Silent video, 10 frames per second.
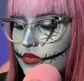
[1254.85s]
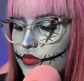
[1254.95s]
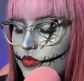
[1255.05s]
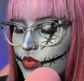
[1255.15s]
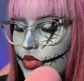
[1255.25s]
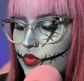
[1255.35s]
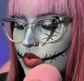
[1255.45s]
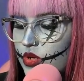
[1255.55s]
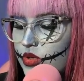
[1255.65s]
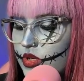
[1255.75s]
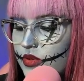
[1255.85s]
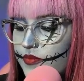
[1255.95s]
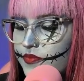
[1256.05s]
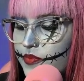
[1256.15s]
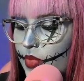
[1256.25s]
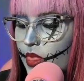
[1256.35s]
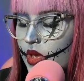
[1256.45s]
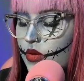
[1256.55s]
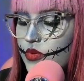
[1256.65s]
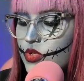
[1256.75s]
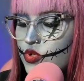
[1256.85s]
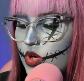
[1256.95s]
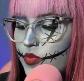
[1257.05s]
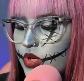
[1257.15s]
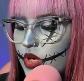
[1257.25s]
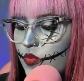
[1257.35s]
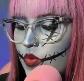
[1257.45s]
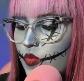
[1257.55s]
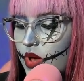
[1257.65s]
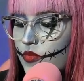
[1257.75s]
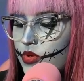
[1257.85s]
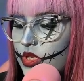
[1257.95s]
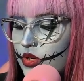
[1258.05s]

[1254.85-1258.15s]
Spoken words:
when we heard it was a drummer and went white when he